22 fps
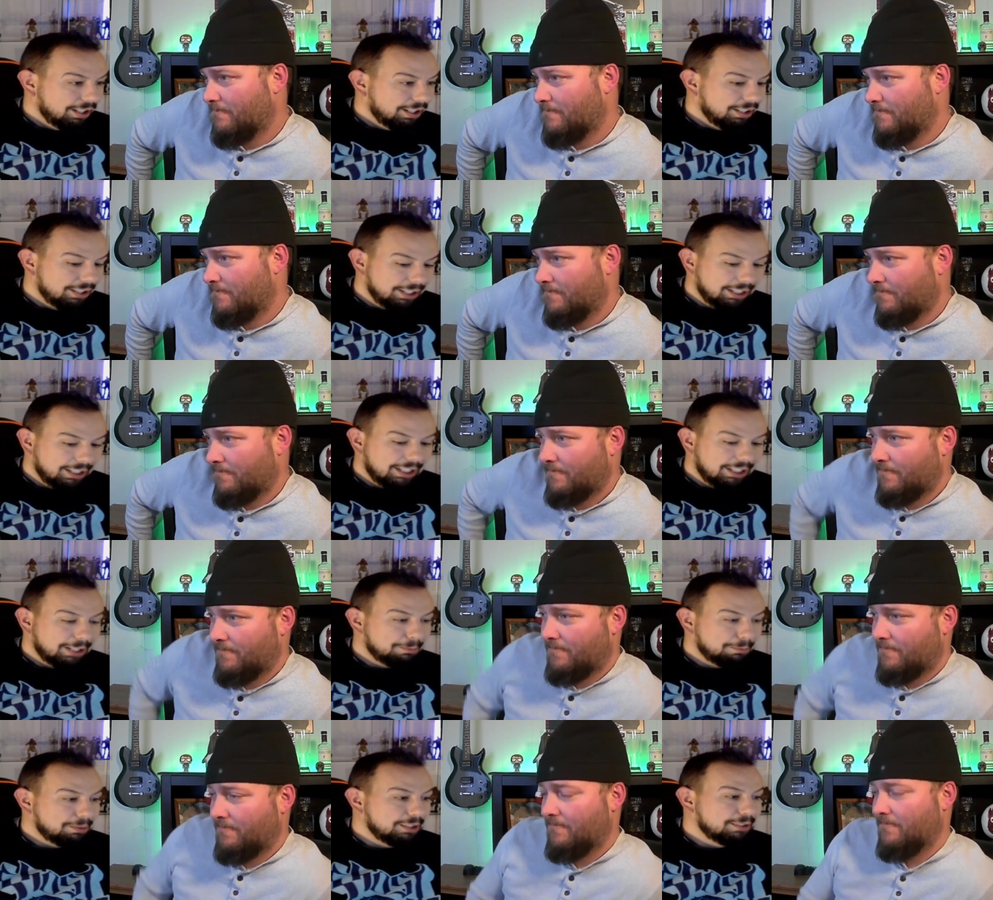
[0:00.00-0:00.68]
Speaker 1: They
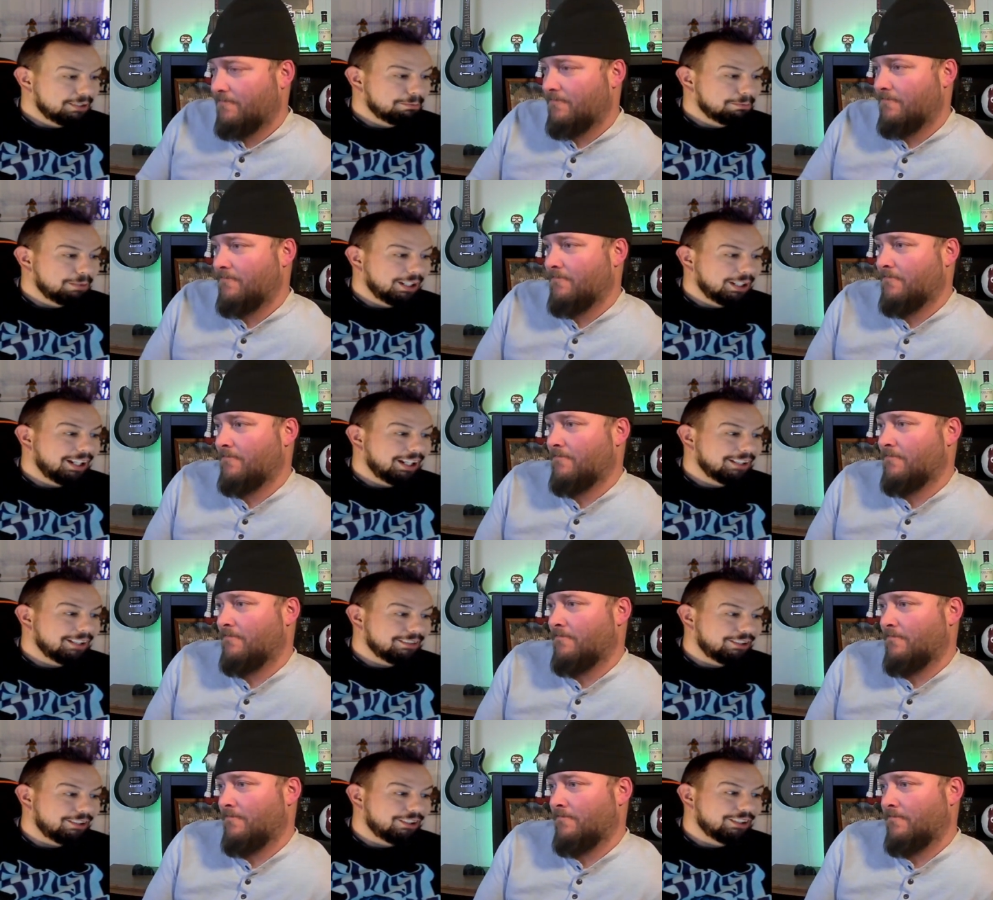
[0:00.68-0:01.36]
kept his big
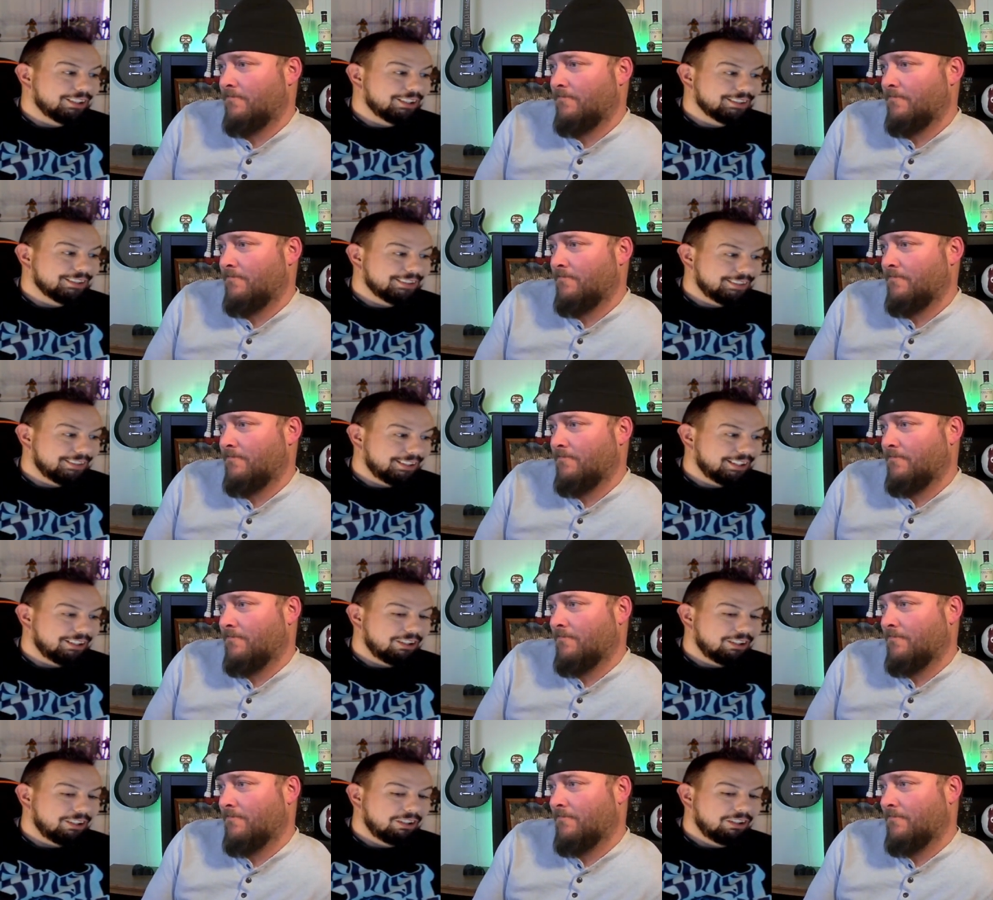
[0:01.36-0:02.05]
ass on
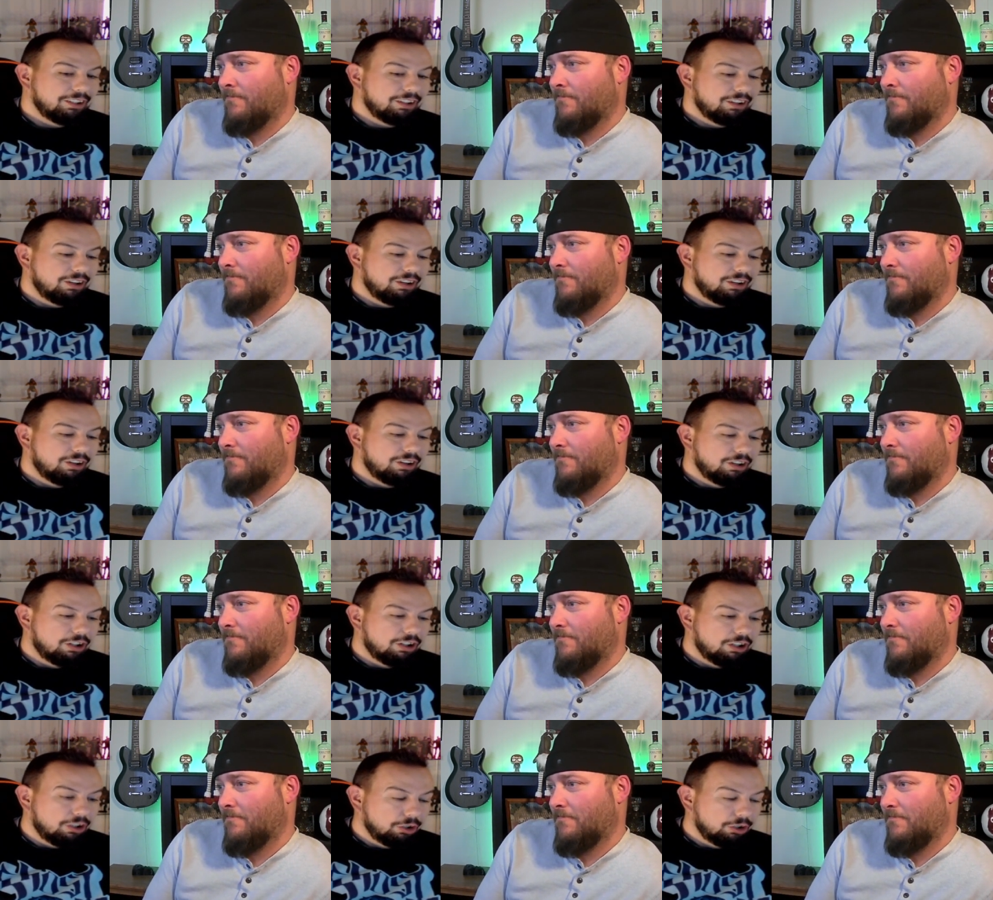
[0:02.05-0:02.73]
set
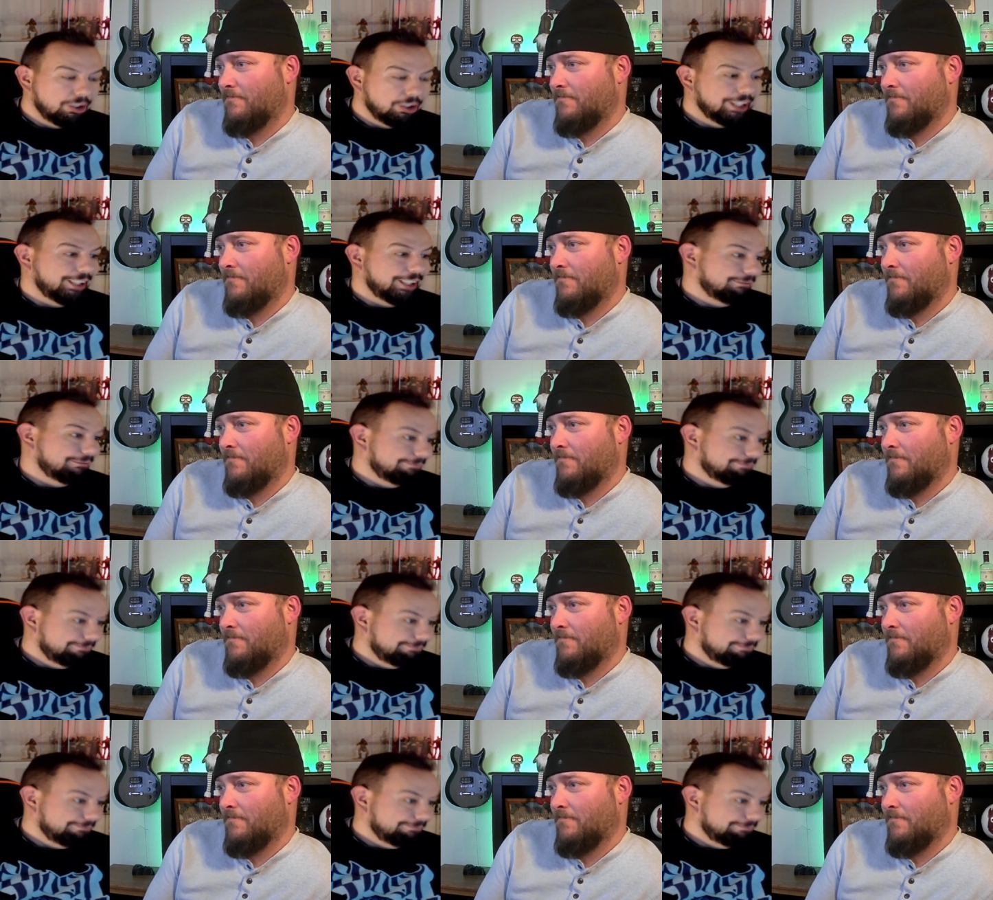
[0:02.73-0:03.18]
all day.